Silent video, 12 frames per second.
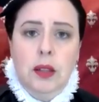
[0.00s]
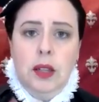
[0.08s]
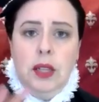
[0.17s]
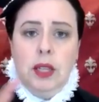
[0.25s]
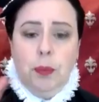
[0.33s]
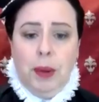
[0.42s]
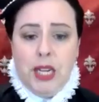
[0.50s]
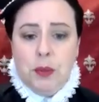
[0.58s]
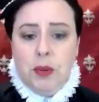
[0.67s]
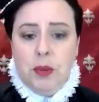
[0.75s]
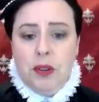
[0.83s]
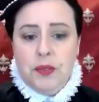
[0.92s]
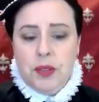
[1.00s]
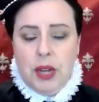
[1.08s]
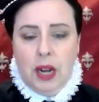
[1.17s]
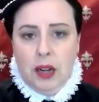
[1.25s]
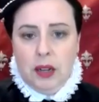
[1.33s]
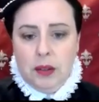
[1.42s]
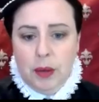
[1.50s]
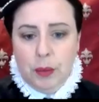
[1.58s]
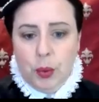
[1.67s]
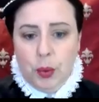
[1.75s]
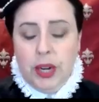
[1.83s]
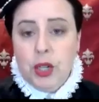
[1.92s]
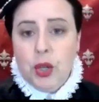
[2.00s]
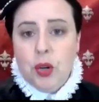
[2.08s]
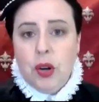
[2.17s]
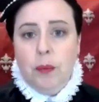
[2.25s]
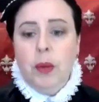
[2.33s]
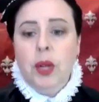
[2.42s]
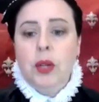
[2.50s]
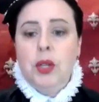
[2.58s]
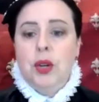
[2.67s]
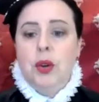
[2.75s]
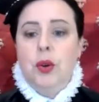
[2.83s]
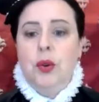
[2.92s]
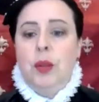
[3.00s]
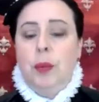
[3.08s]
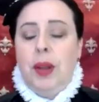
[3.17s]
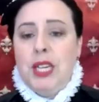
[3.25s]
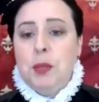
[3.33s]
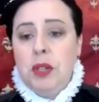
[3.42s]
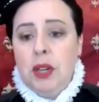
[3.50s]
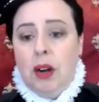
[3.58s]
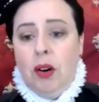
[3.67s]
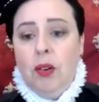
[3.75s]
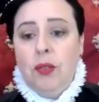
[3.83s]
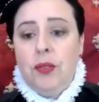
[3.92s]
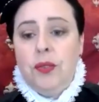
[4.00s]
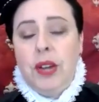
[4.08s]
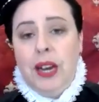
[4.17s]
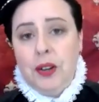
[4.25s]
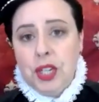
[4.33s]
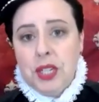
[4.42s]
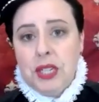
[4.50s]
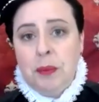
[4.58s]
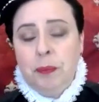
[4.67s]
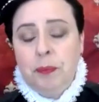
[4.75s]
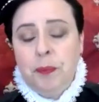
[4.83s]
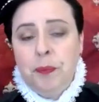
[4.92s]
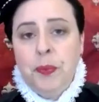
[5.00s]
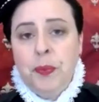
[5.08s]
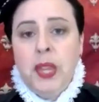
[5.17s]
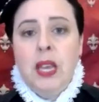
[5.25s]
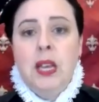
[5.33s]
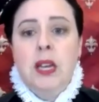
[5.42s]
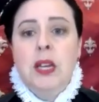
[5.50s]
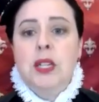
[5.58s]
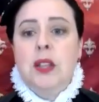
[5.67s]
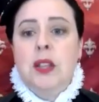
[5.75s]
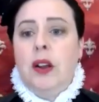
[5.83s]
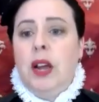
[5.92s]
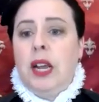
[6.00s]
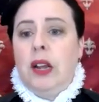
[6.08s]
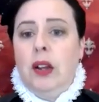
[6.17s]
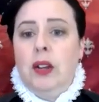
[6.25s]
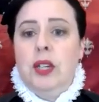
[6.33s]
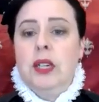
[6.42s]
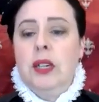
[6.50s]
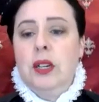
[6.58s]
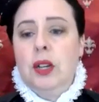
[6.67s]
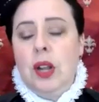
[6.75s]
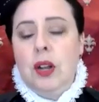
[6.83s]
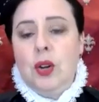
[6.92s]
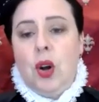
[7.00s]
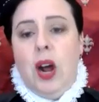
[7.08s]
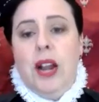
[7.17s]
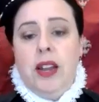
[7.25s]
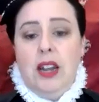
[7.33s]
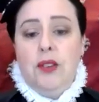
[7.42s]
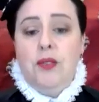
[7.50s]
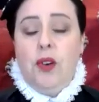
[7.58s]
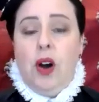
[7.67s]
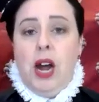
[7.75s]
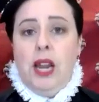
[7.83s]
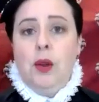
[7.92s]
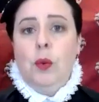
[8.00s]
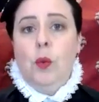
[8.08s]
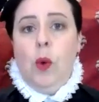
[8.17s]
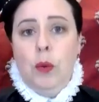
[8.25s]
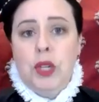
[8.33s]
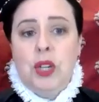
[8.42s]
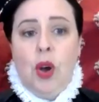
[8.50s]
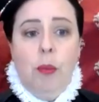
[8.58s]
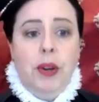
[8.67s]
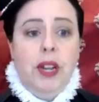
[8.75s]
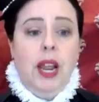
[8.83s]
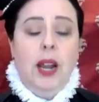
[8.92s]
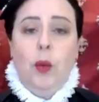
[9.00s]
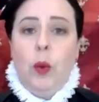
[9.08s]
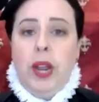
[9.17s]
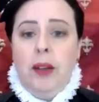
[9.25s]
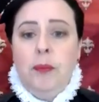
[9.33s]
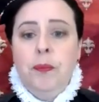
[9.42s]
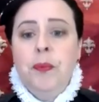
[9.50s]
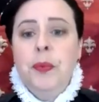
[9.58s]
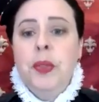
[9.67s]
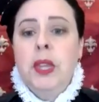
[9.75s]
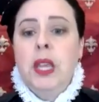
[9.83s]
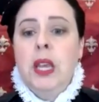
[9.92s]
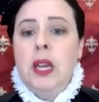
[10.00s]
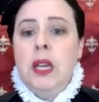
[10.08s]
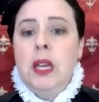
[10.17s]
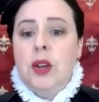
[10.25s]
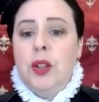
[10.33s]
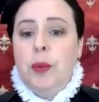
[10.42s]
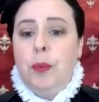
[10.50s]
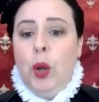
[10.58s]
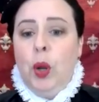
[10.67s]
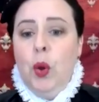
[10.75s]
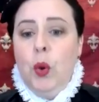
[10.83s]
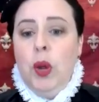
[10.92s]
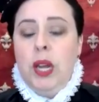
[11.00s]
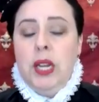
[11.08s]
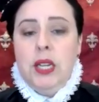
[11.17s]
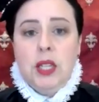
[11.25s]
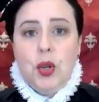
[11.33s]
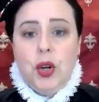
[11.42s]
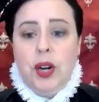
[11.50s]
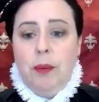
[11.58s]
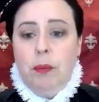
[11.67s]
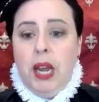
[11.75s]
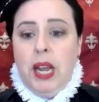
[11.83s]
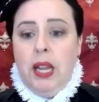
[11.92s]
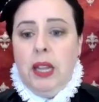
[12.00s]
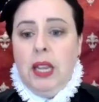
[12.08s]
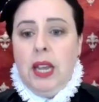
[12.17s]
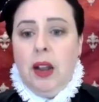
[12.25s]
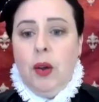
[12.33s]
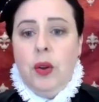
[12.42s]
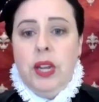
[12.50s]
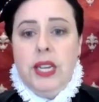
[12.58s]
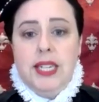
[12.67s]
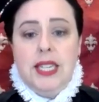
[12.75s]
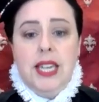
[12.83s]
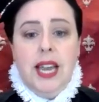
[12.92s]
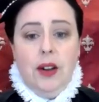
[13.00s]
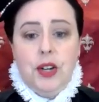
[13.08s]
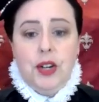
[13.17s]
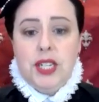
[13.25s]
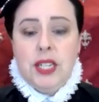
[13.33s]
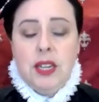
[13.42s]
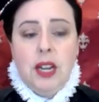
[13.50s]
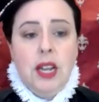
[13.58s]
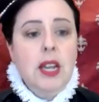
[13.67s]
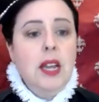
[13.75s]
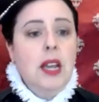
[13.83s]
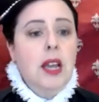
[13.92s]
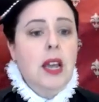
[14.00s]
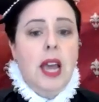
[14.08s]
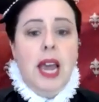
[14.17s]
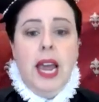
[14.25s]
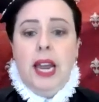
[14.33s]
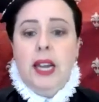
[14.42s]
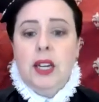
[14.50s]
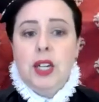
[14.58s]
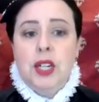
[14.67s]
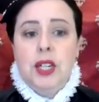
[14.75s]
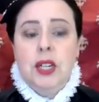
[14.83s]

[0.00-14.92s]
the placement of embroidered trim to the placement of ouches, so that I could try and identify what was common and where. So the blue is the trim and the yellow is the ouches. And